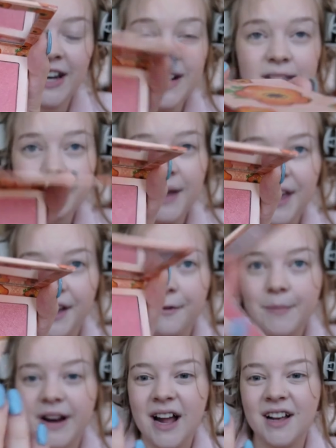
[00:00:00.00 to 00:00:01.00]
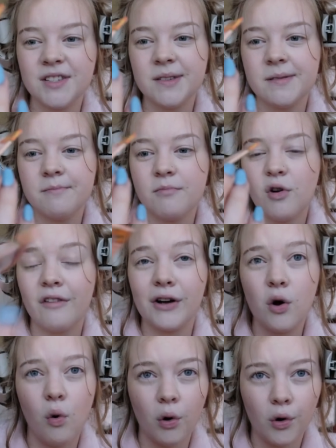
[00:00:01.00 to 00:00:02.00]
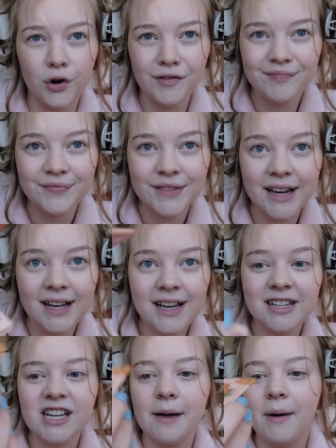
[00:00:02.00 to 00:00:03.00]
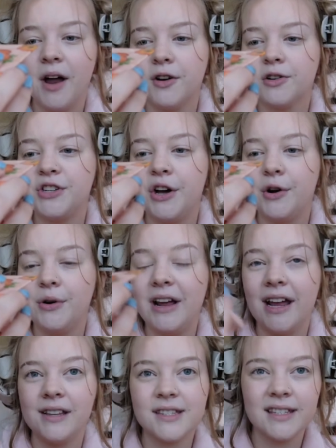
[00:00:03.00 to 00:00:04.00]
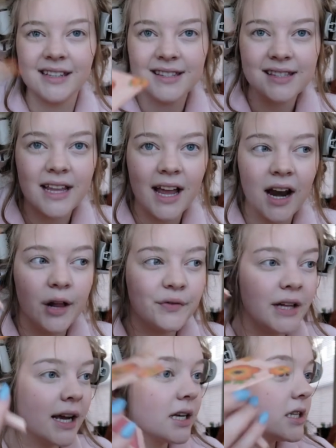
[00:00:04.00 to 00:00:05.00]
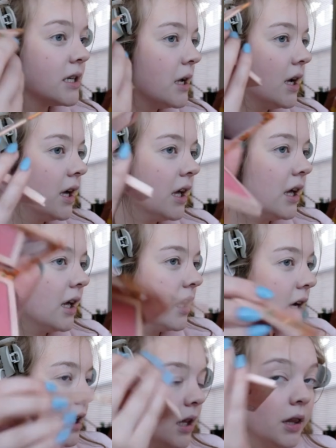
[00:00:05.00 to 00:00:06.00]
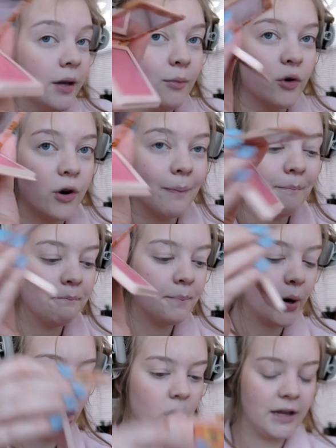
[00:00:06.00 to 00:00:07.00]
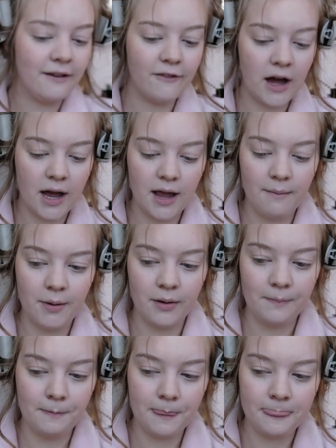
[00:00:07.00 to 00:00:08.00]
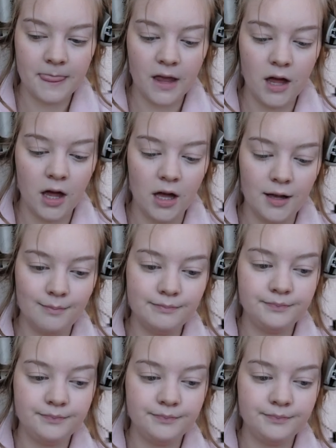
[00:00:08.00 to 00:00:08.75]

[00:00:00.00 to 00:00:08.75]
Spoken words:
It is pink, but it has more of a coral type undertone, and since they kind of liked the more pearly vibe, I